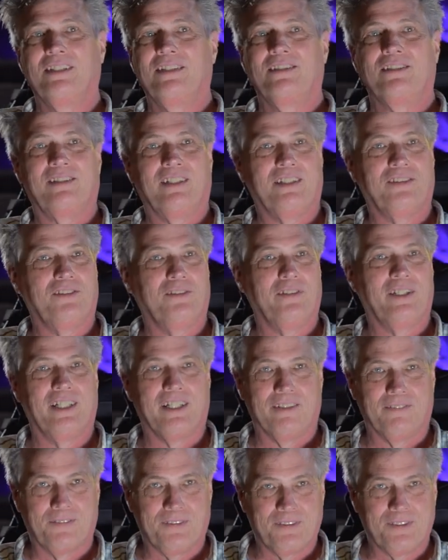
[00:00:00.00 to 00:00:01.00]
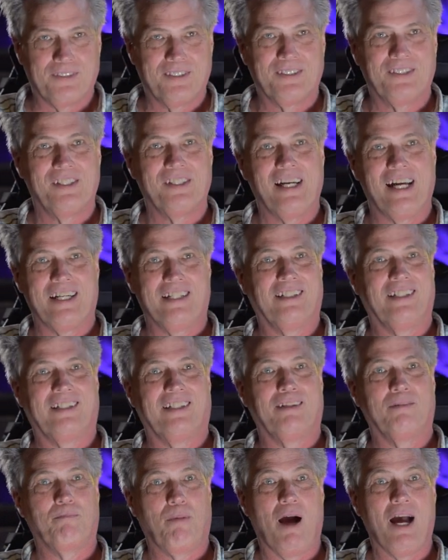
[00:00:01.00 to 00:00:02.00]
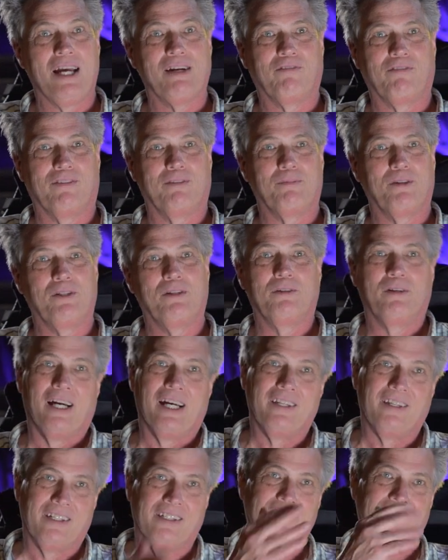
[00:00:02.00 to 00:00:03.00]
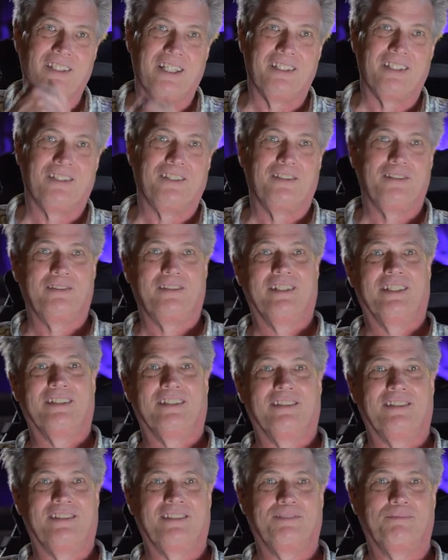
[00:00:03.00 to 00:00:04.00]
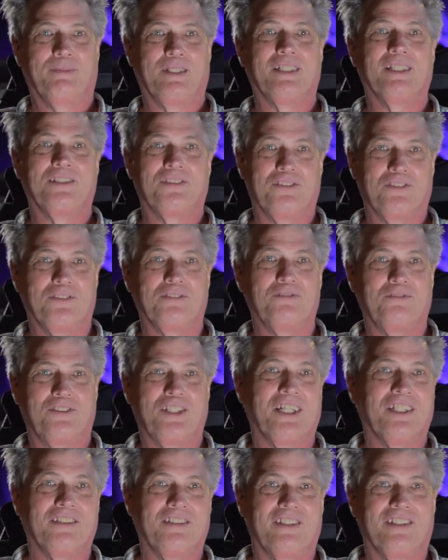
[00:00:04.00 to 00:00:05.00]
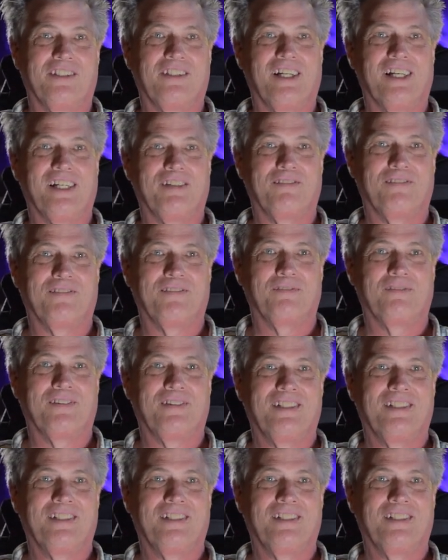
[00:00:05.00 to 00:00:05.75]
send you gifts, and they're buying from you and they're sending you things because you've changed their life,